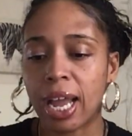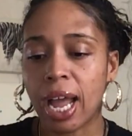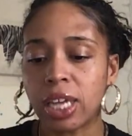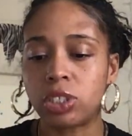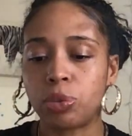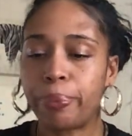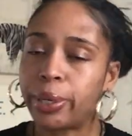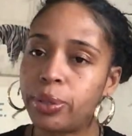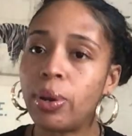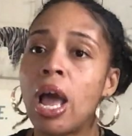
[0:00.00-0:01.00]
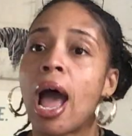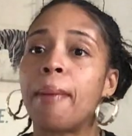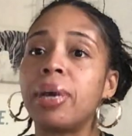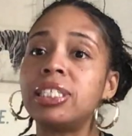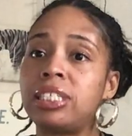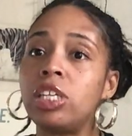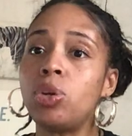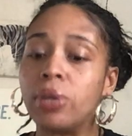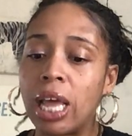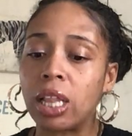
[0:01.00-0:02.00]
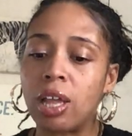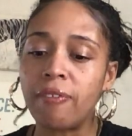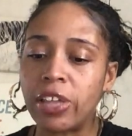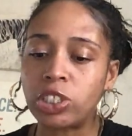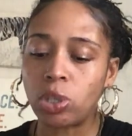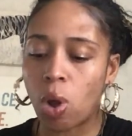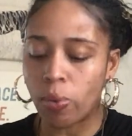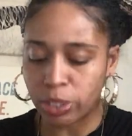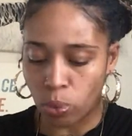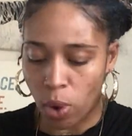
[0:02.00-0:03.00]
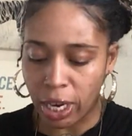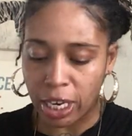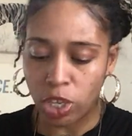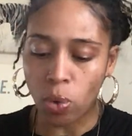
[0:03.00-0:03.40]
I got you, boo. I'm going to send you in that love that you always wanted.